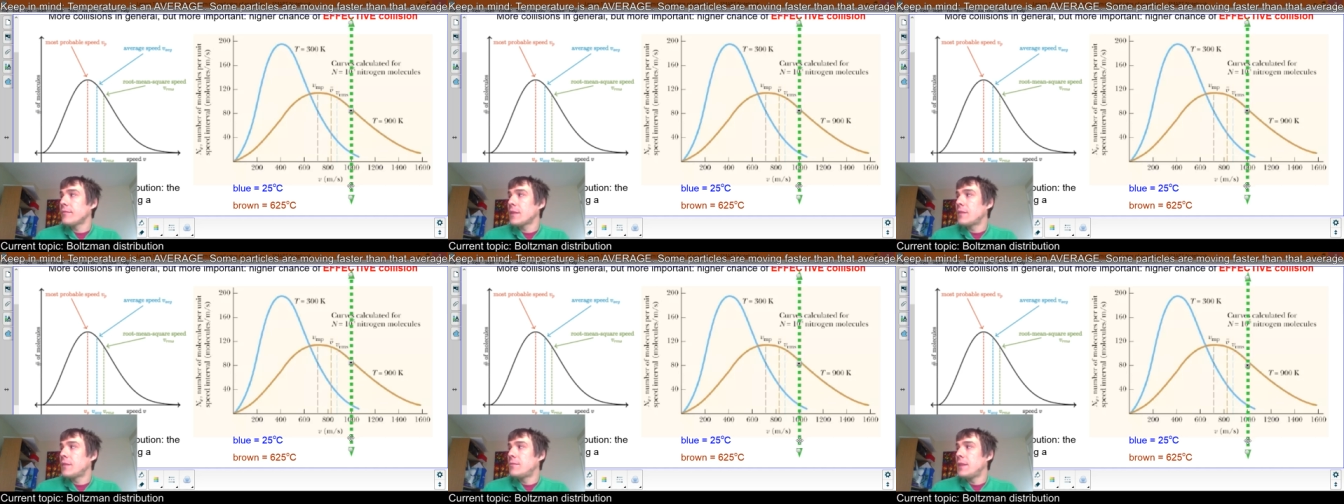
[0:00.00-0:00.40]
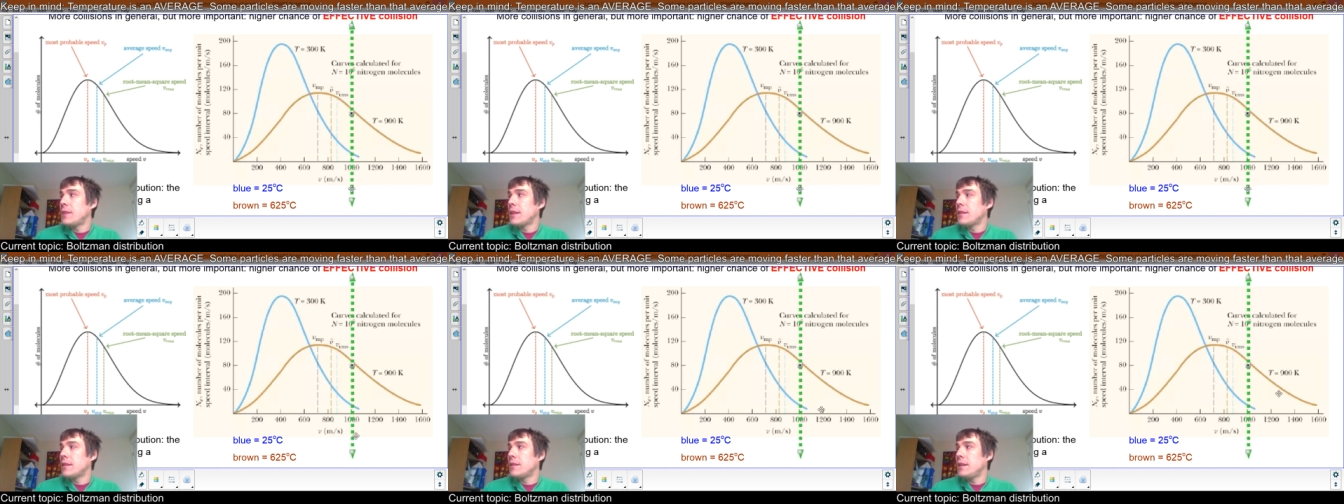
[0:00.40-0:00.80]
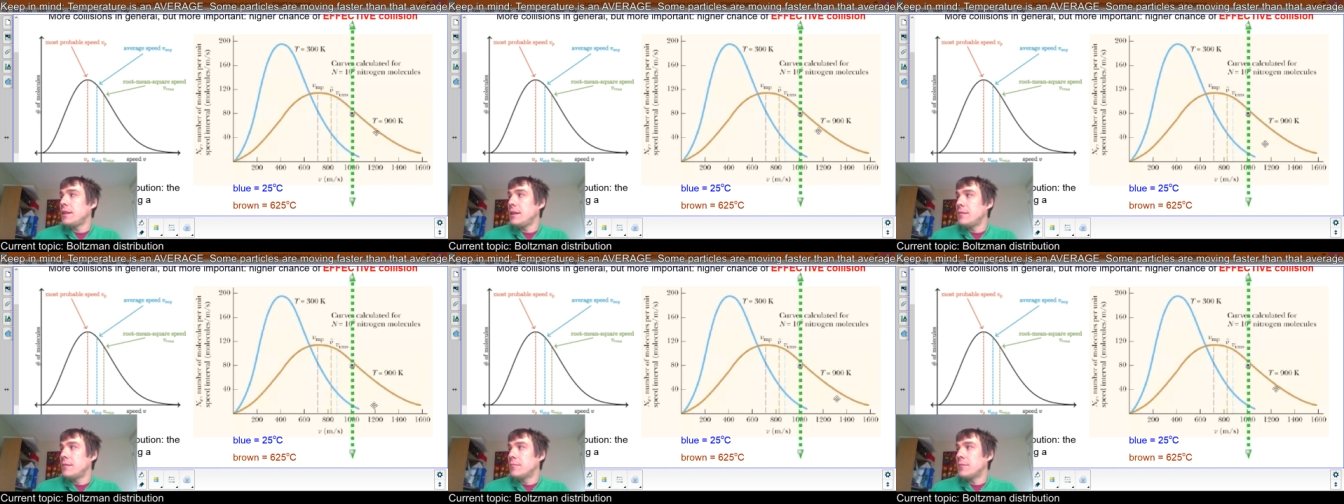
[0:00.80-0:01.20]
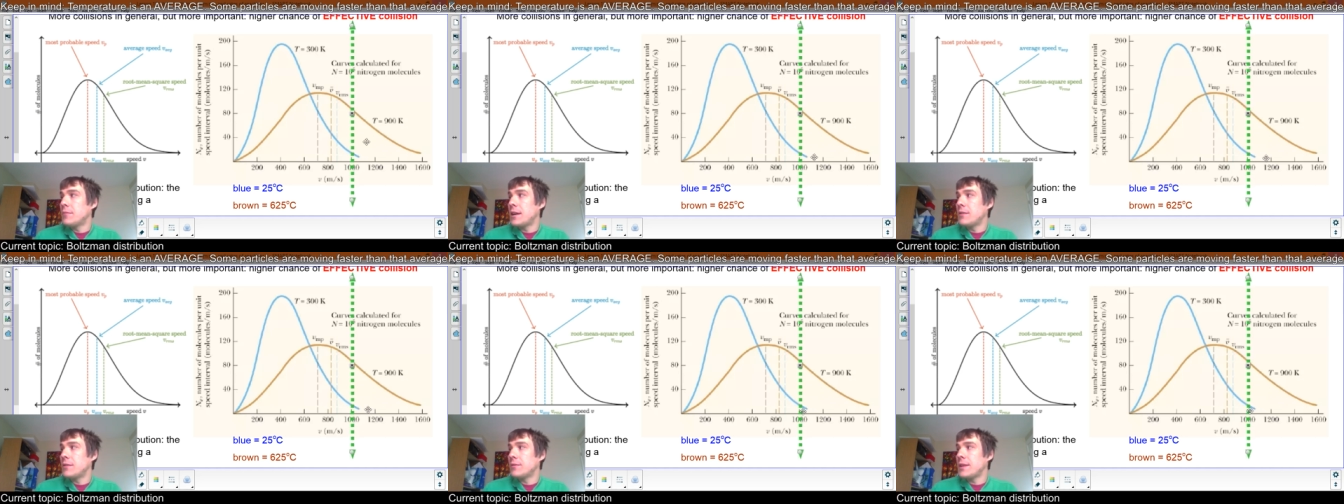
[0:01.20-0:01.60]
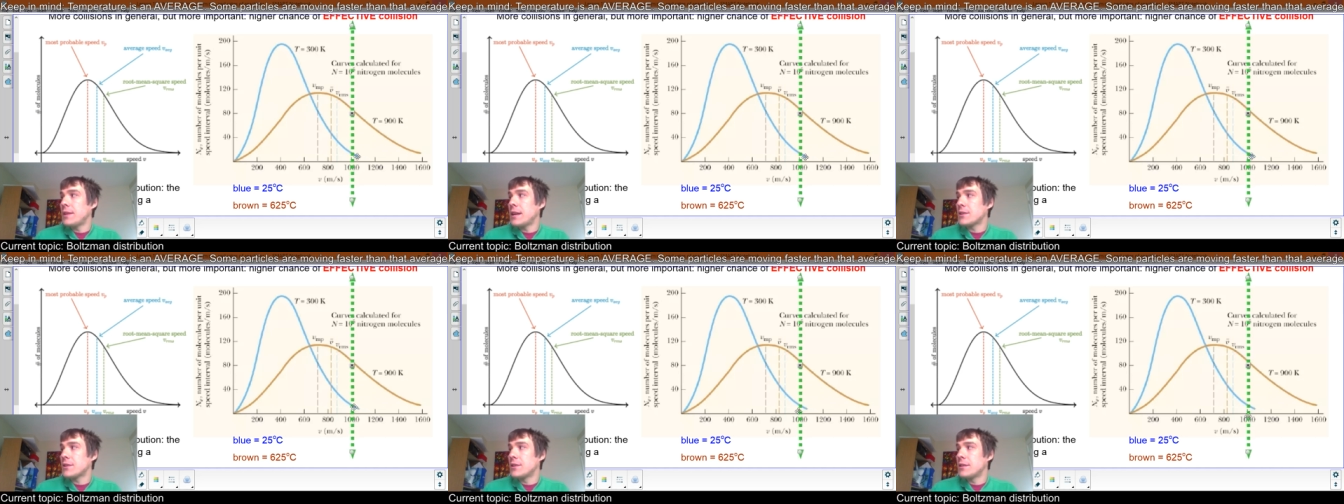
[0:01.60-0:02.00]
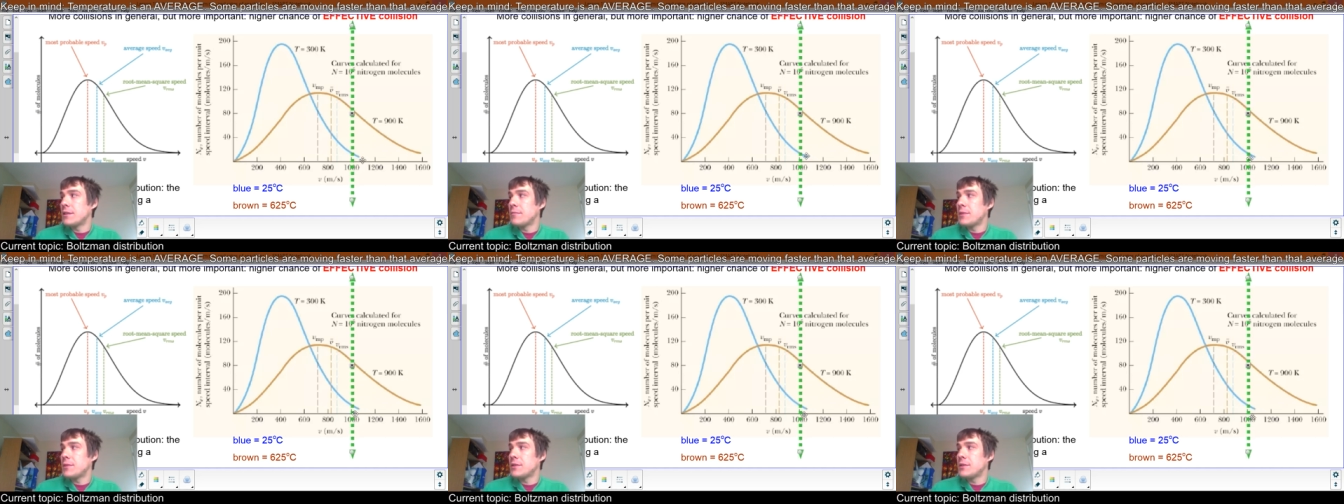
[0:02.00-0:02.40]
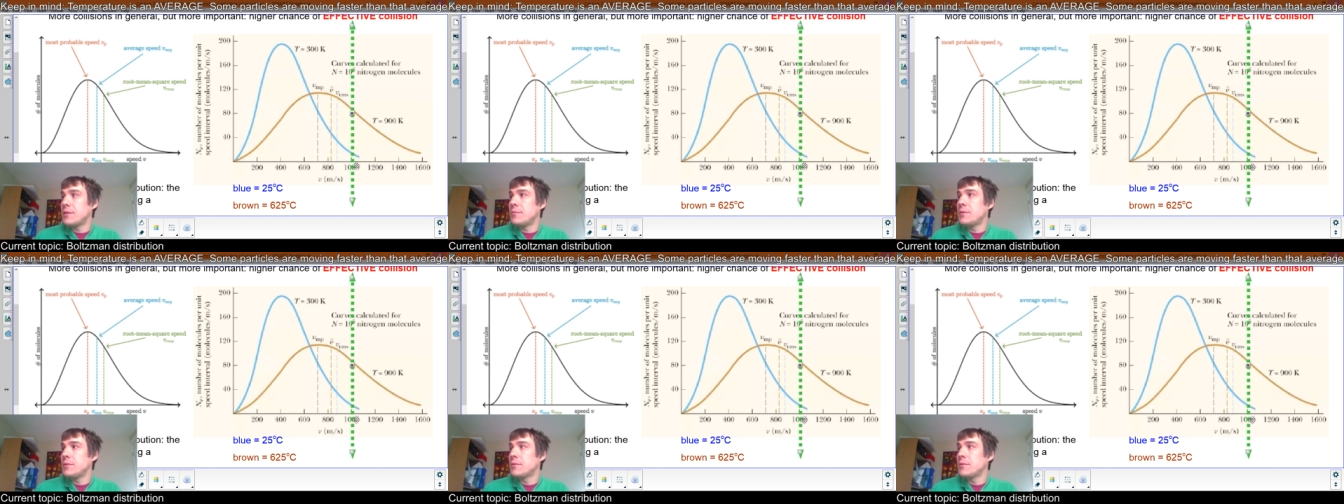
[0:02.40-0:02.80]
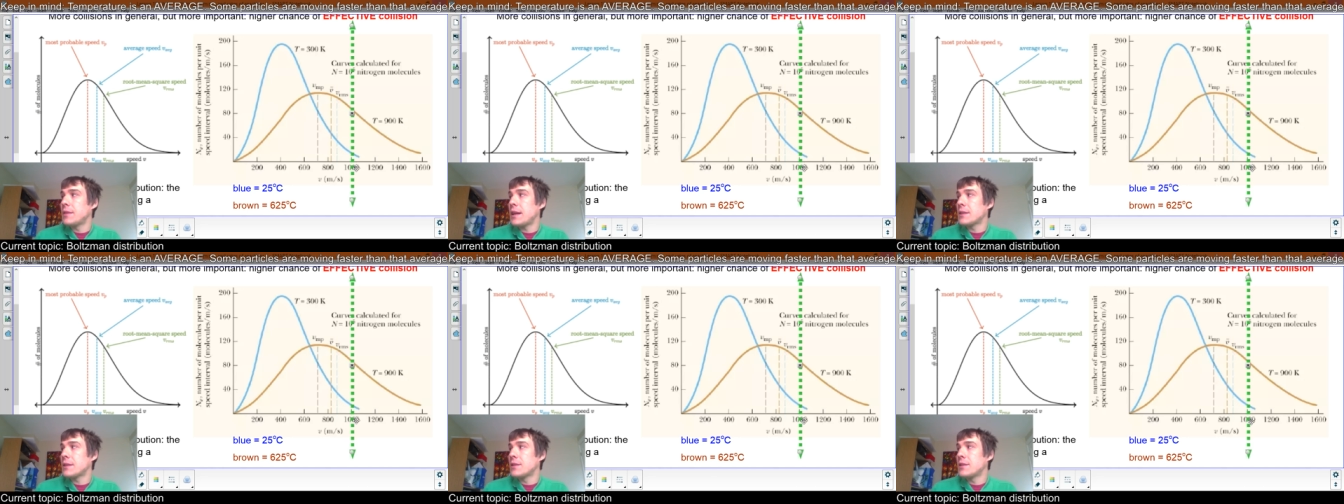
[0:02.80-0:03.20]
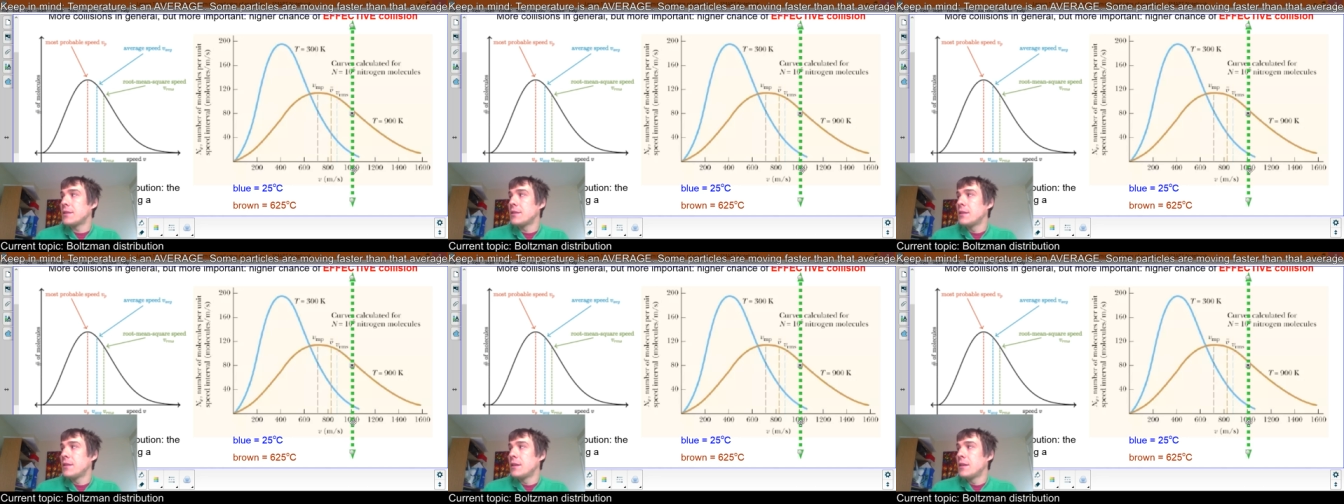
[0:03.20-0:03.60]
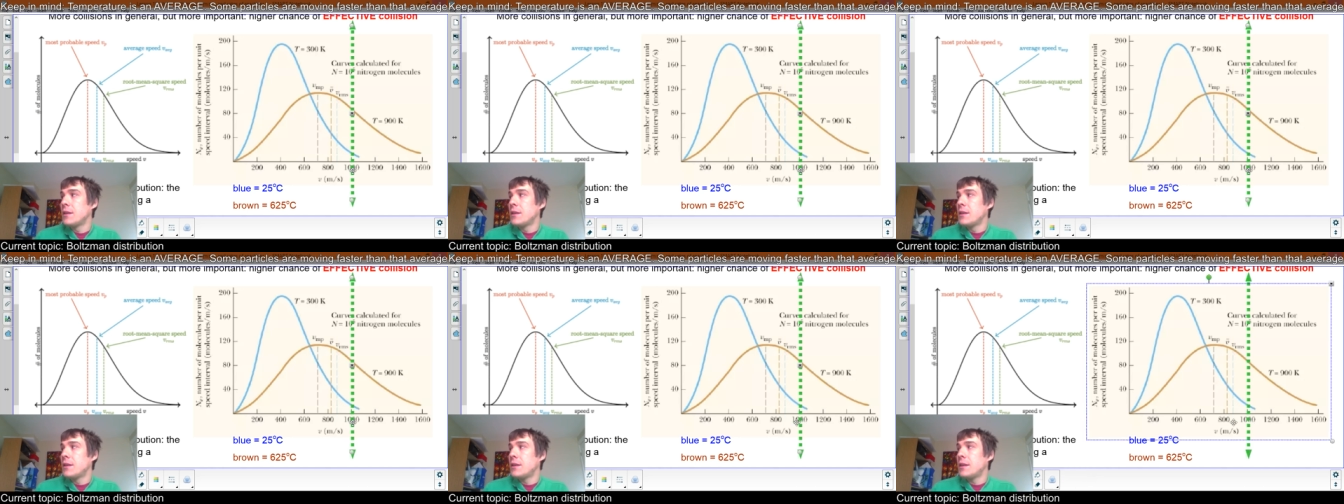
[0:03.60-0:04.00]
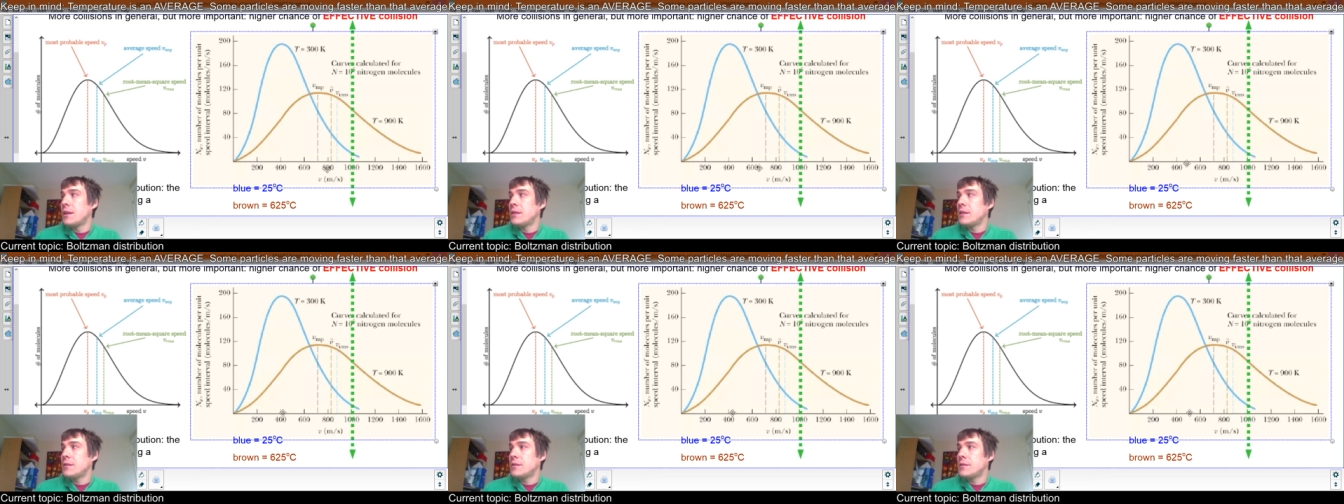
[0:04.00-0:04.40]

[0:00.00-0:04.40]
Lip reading: with the brown reaction compared to the blue reaction, right?